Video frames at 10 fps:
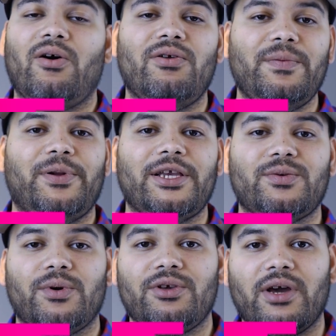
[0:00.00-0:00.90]
the only
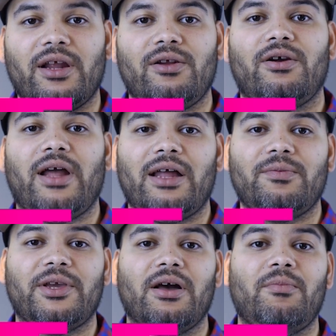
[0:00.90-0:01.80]
place where you're going to learn how
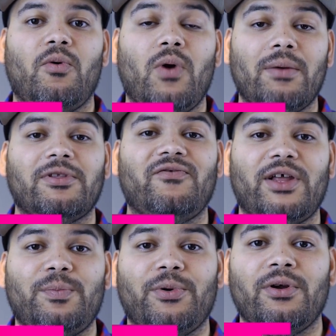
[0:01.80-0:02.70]
to become a web
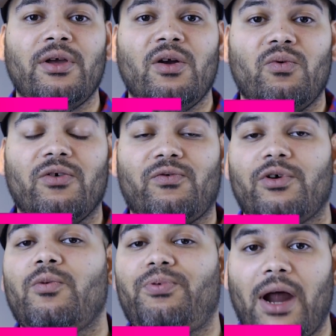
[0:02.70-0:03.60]
developer with
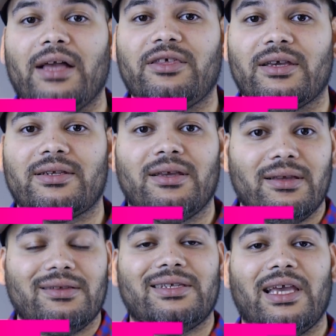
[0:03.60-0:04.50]
real projects.
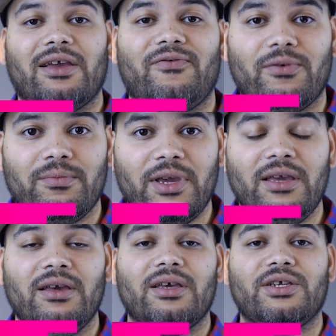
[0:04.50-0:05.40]
Take it from
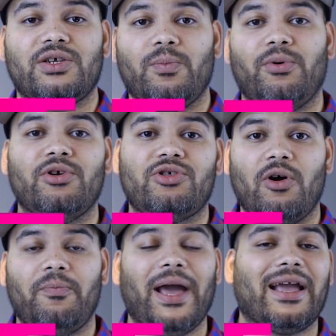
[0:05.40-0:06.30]
me. It's your boy
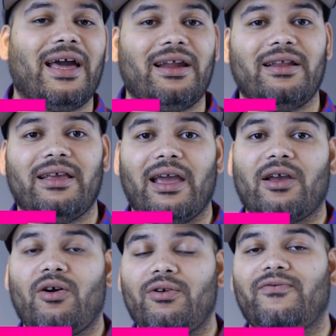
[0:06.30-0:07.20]
Joe back at it again.
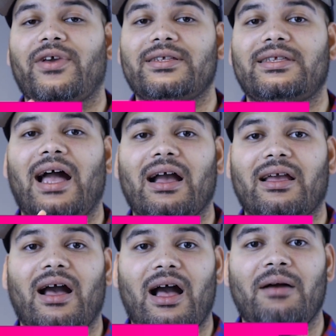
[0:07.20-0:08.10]

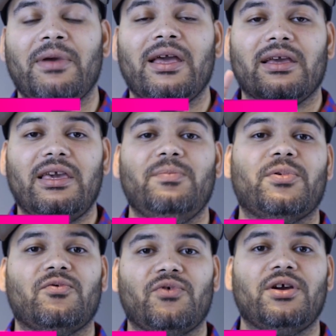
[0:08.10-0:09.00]
CodingPhase.com. Keep it
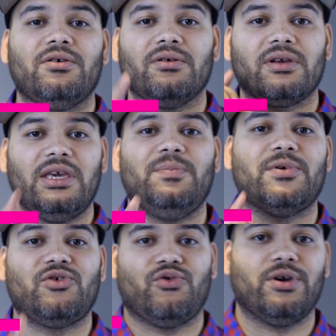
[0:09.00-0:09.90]
real. Keep
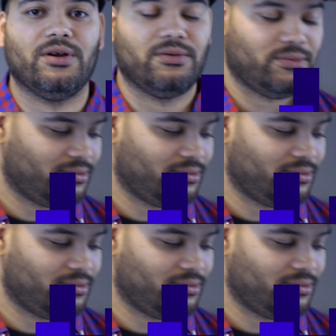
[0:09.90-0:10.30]
it trill.